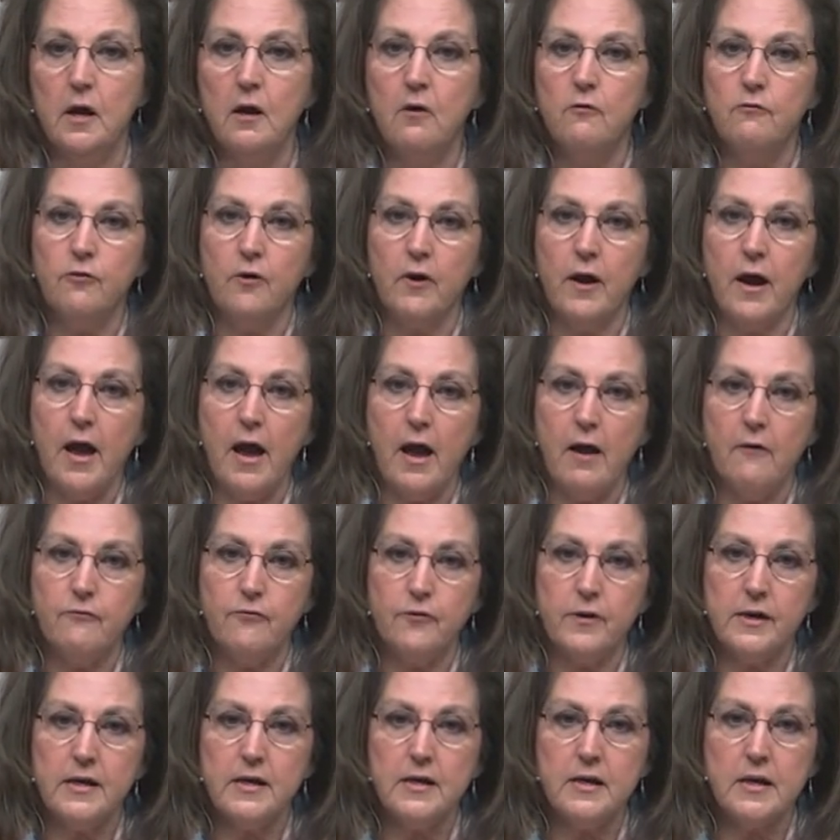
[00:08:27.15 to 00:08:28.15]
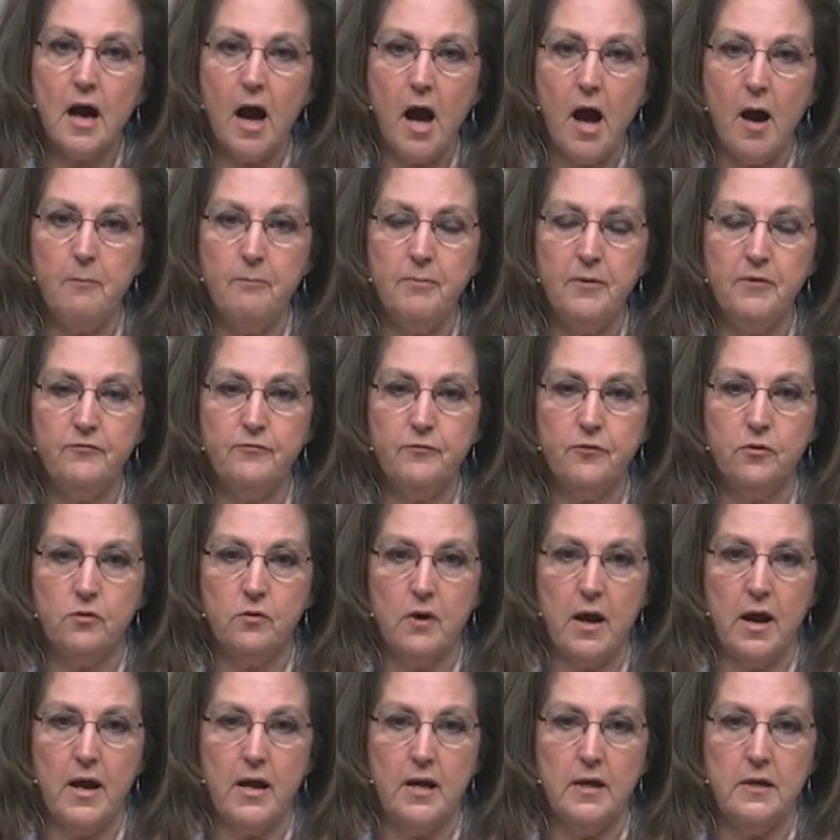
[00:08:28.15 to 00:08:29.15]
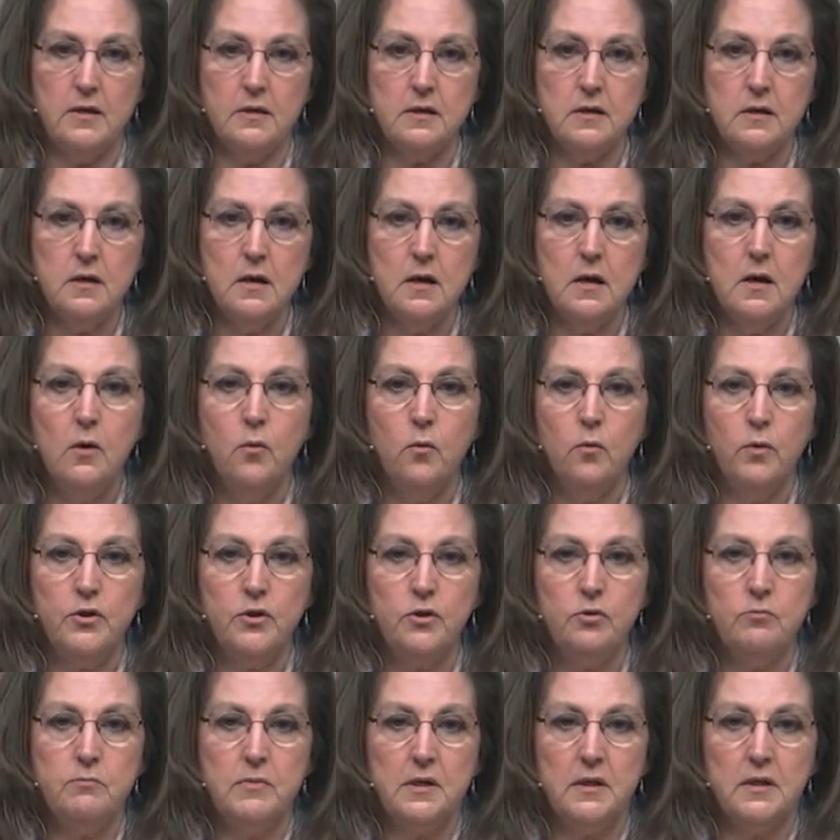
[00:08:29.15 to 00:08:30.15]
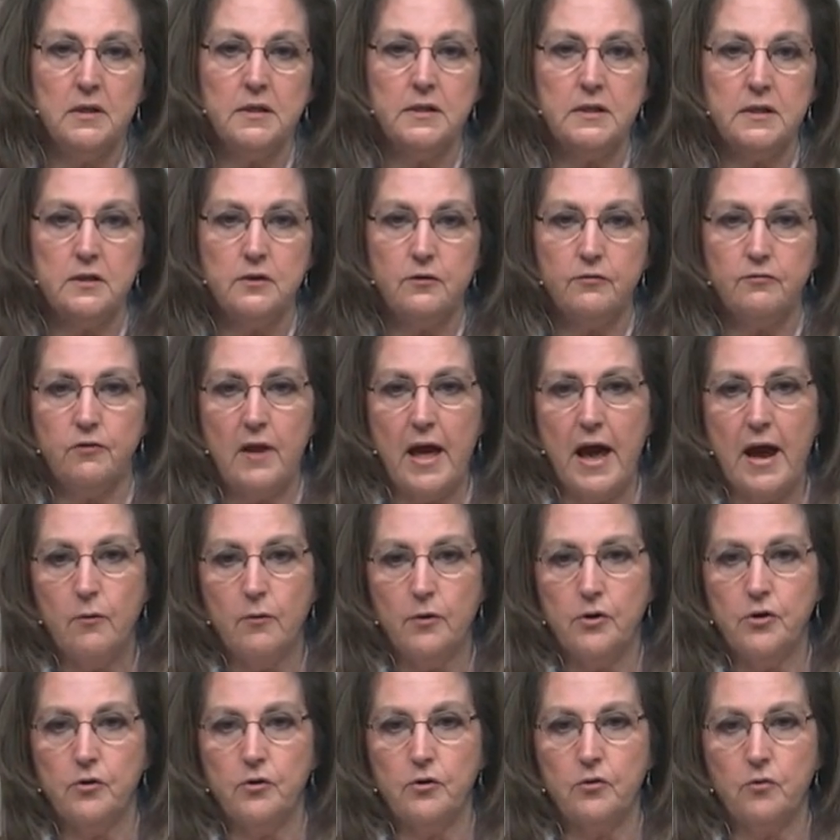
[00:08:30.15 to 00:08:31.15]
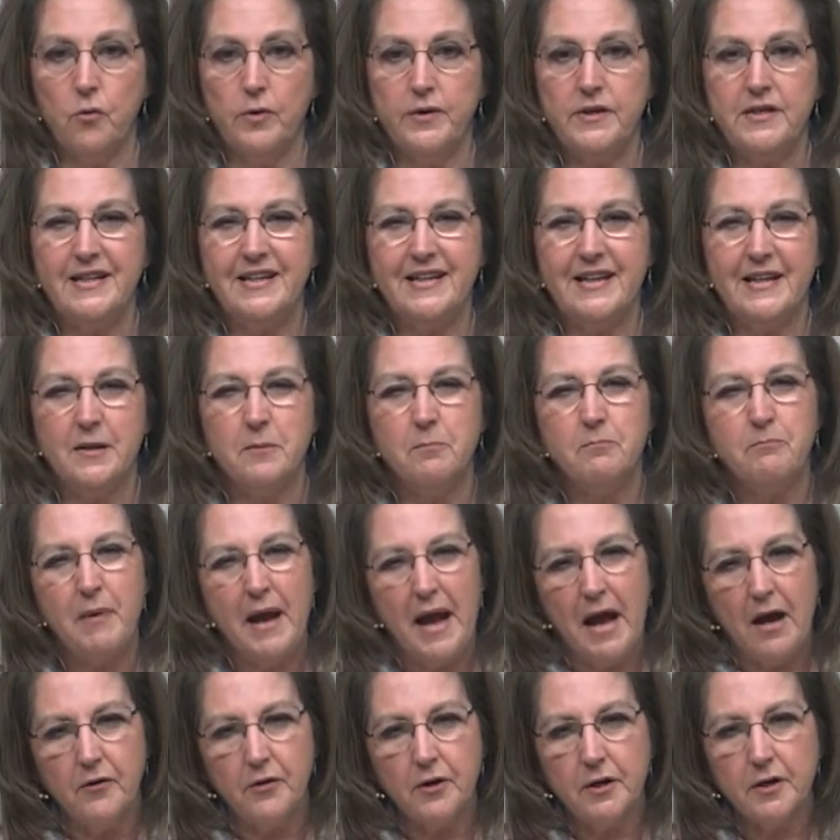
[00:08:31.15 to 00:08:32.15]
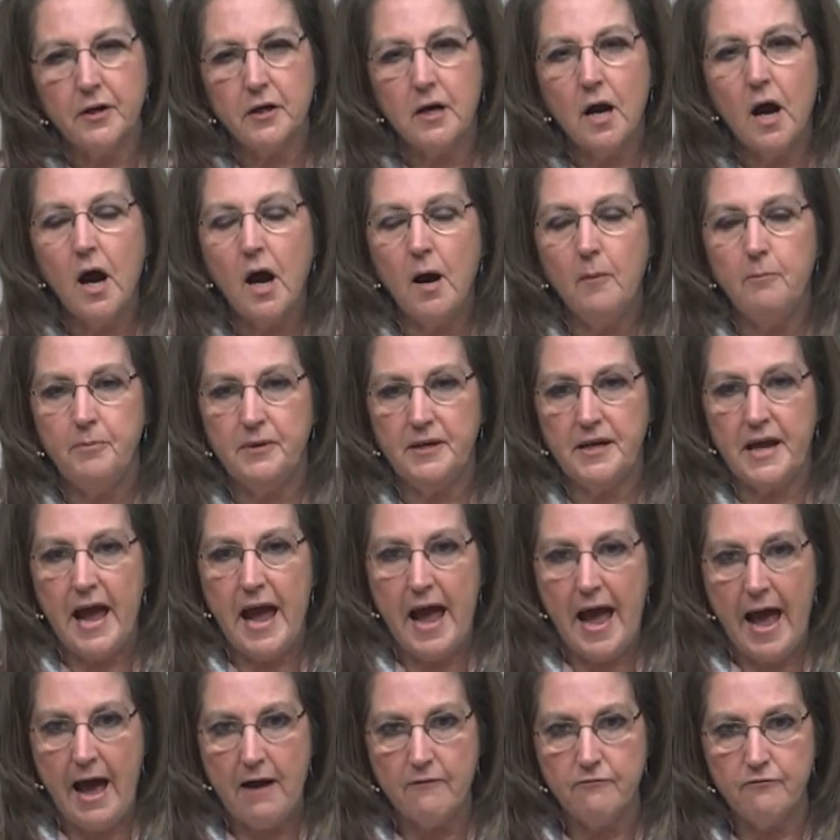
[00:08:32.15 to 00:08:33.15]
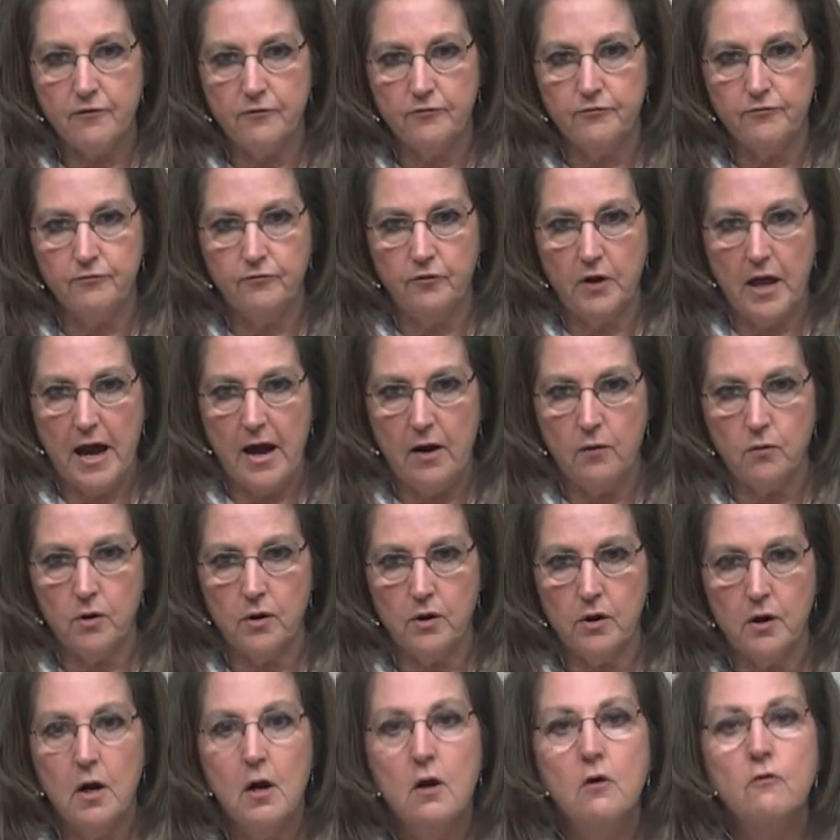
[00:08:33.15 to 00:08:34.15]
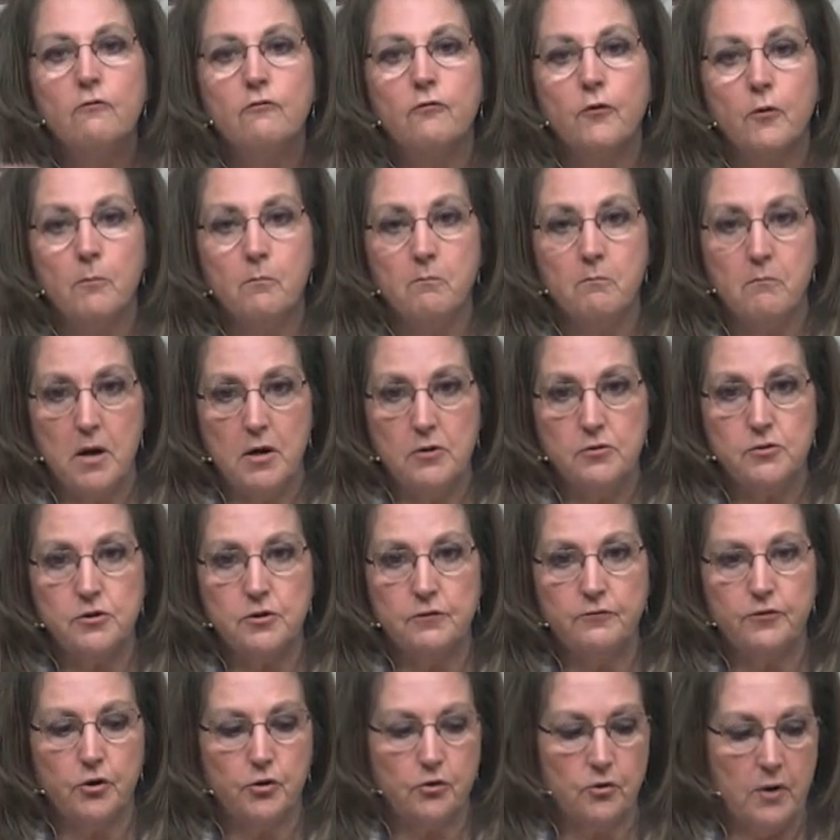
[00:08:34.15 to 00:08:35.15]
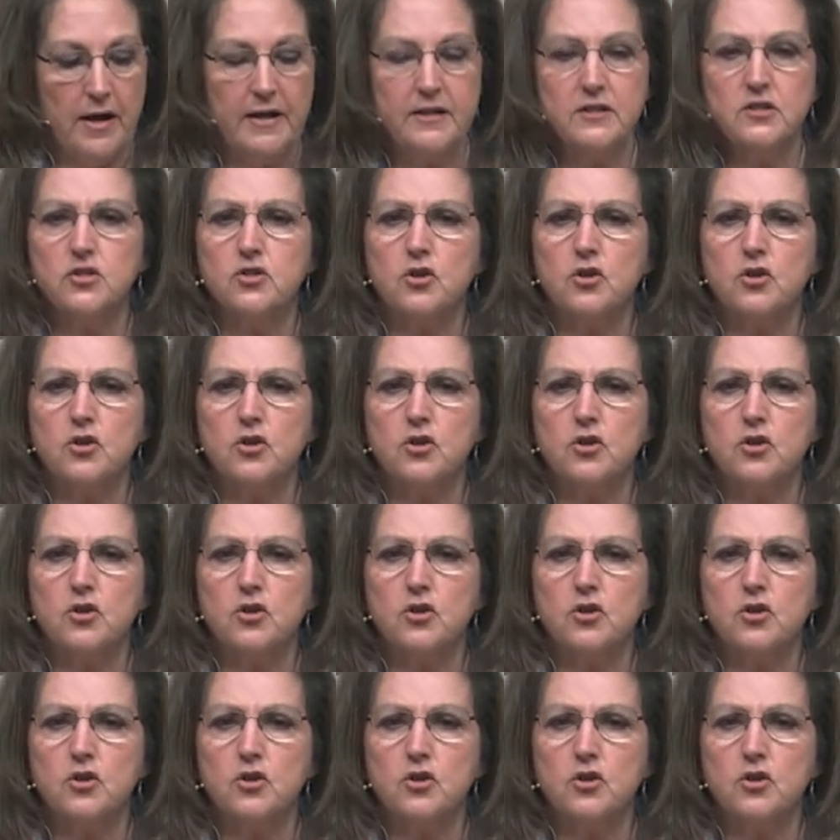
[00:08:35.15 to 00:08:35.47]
For every cup of grain, when you mill it into flour, you're going to get about a cup and a half of flour for most of your grains.